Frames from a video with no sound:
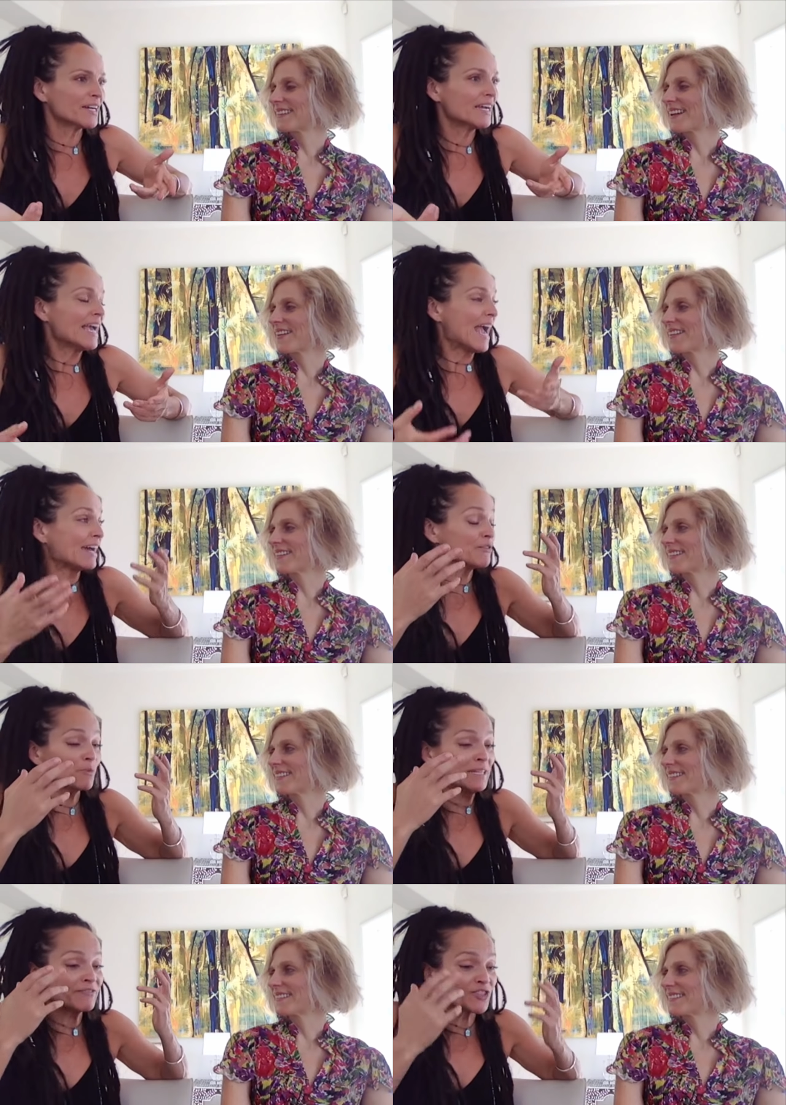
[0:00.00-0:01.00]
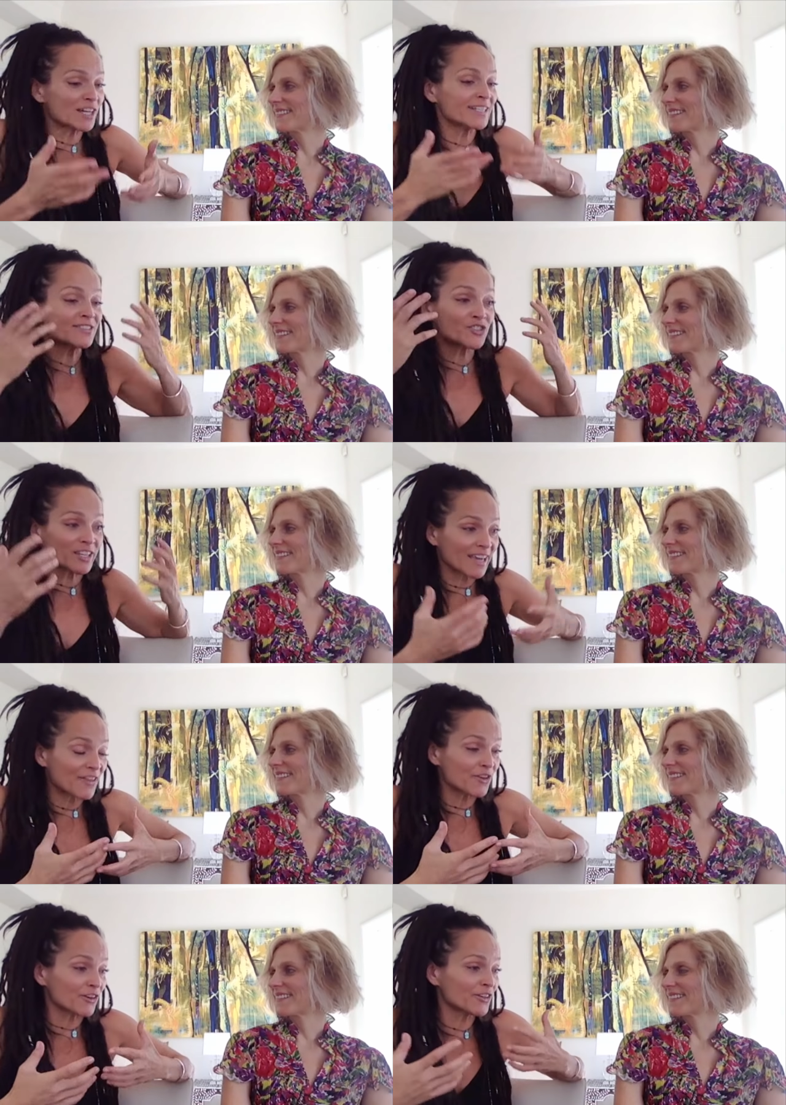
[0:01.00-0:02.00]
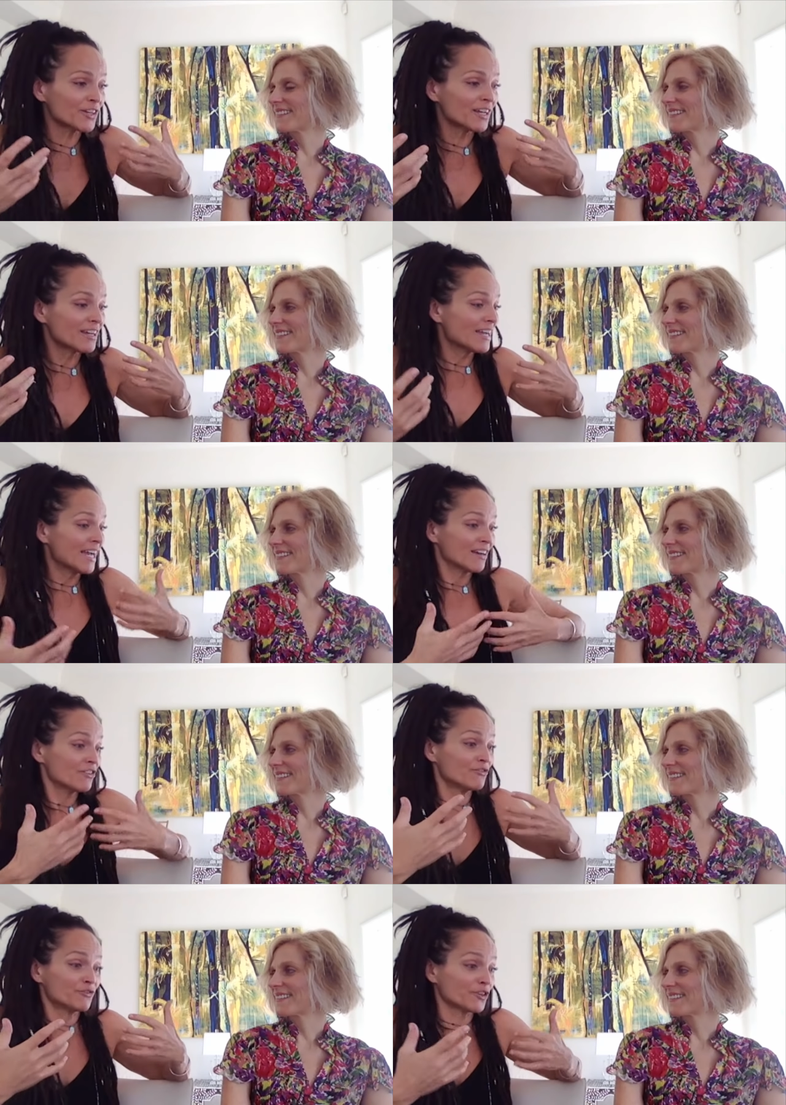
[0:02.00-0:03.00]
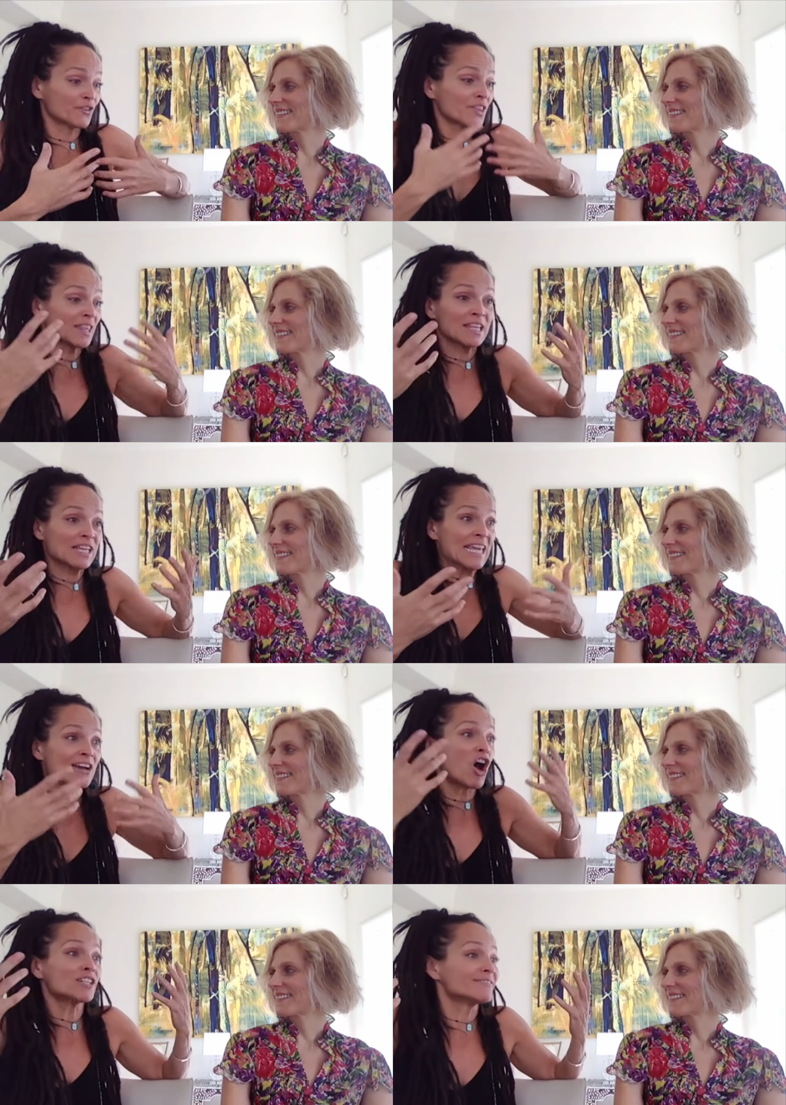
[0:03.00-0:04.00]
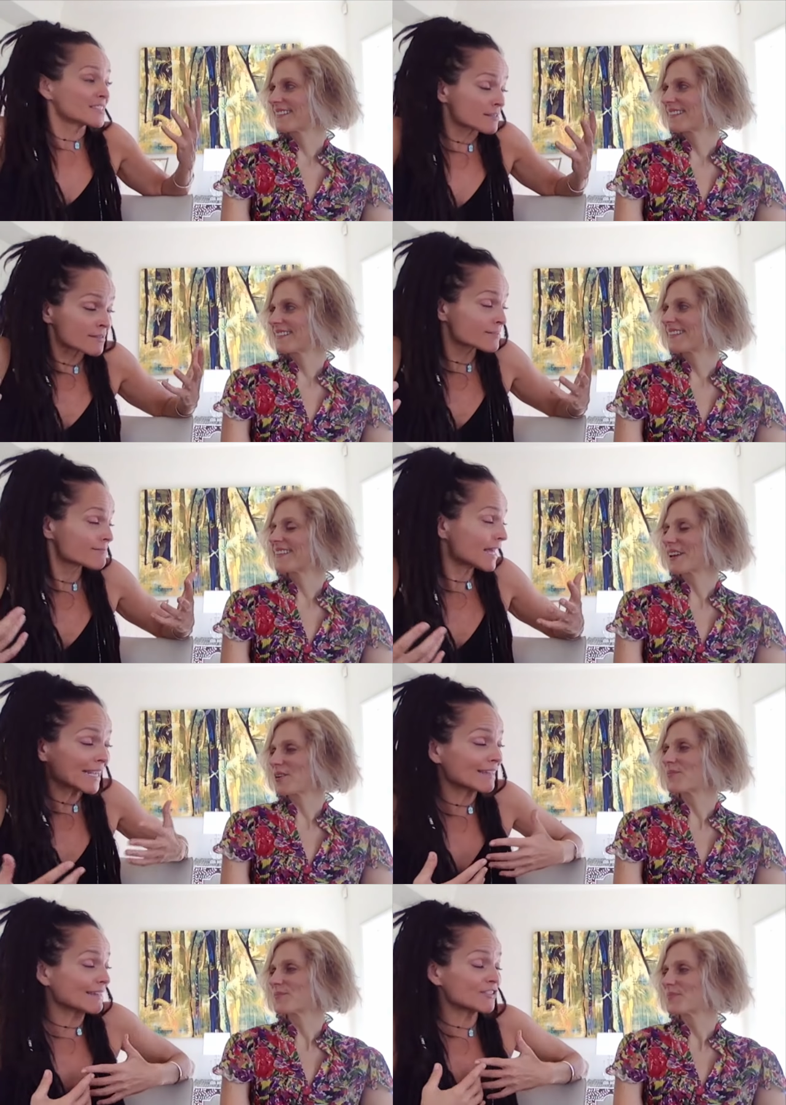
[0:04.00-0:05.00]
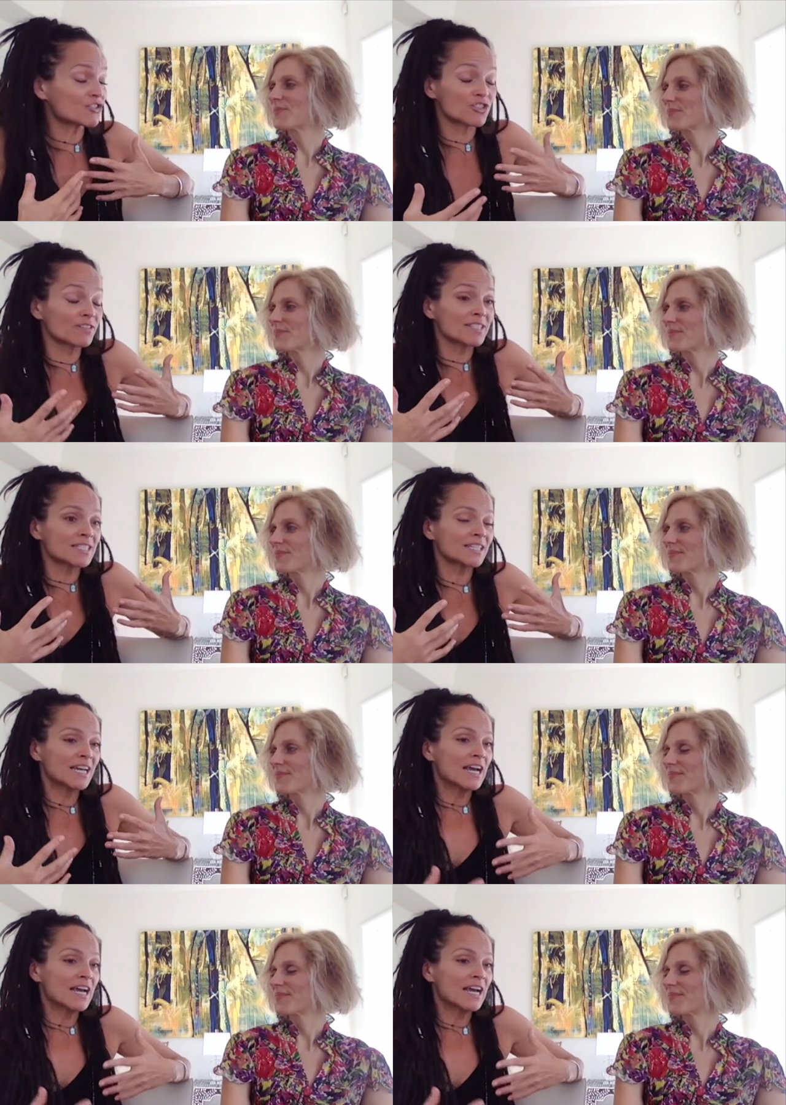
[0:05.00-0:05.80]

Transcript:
Speaker 1: Yeah. And we've done it together for th- eons. Yeah. Like it's just